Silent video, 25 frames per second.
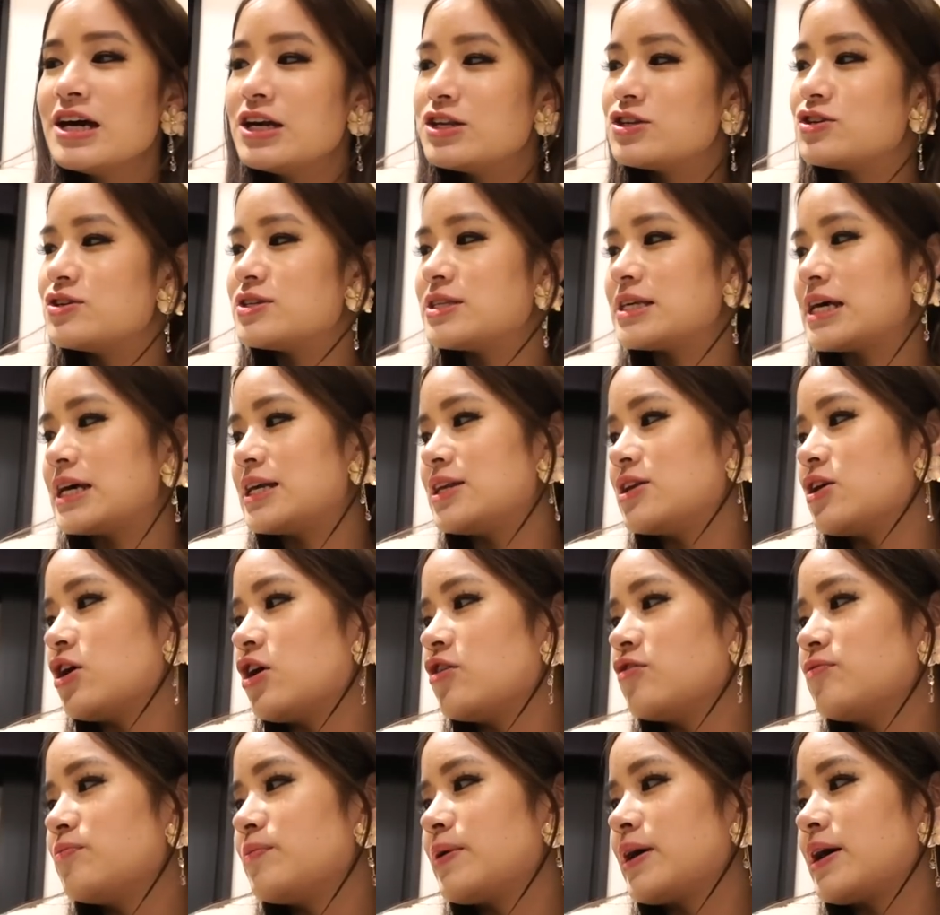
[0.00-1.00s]
to send
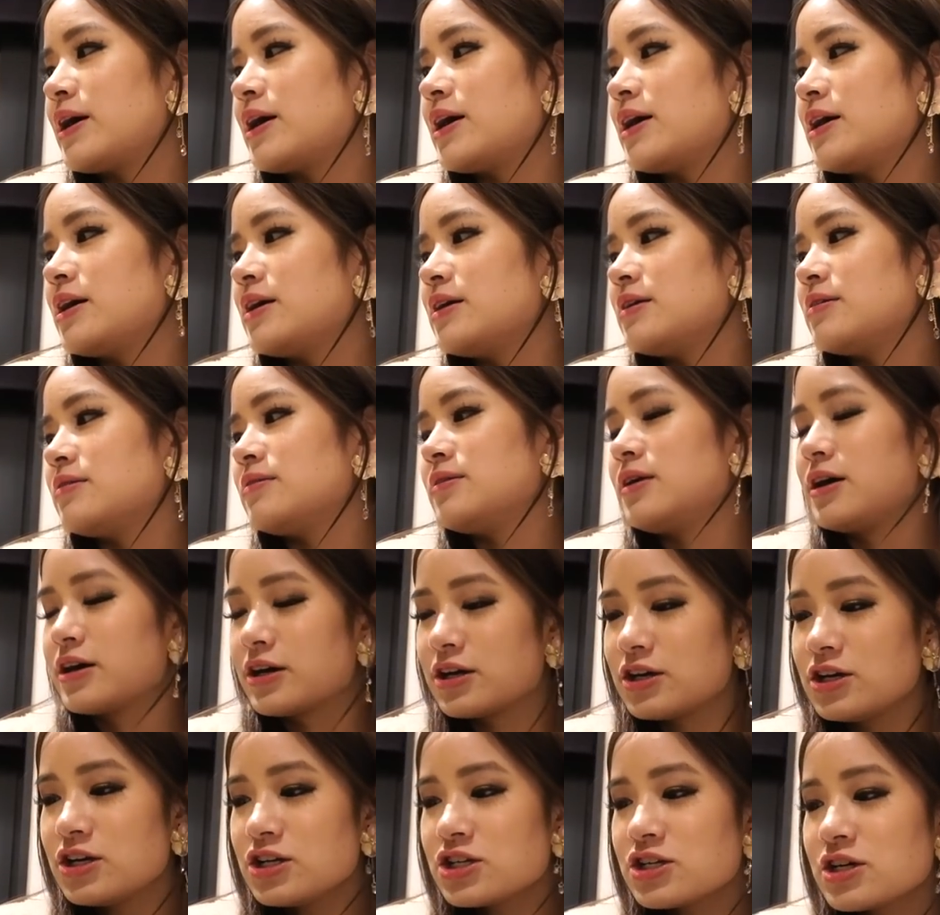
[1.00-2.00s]
off my
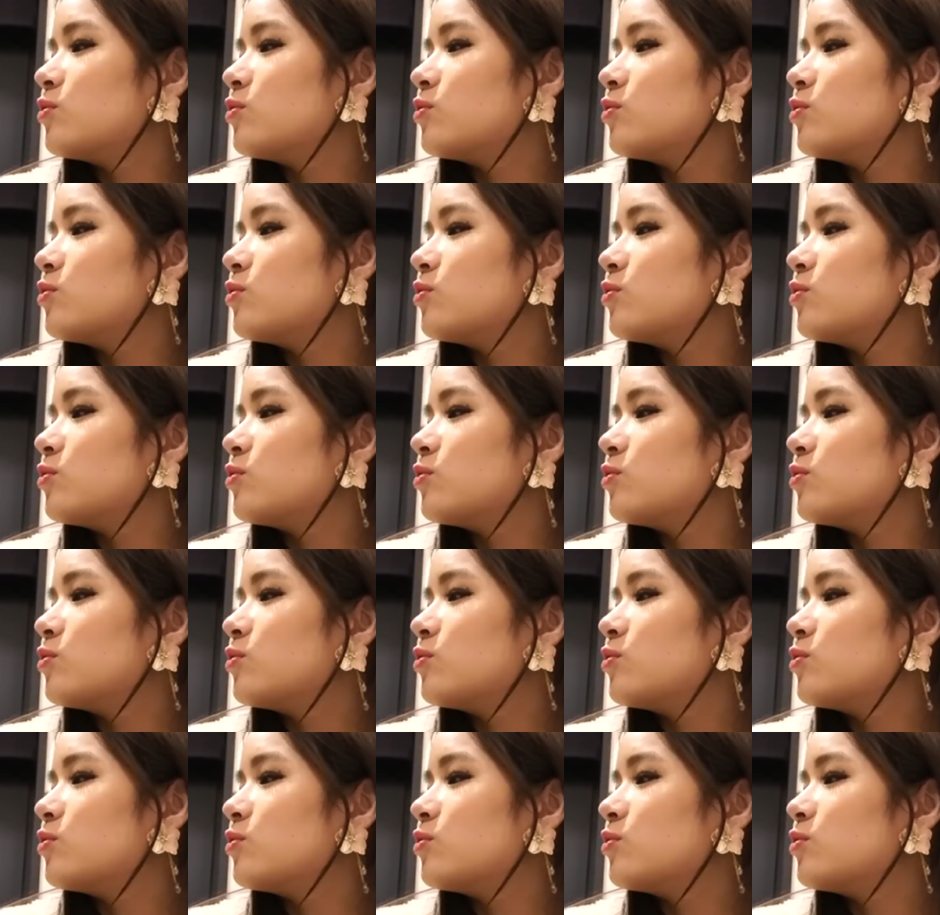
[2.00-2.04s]
luggage.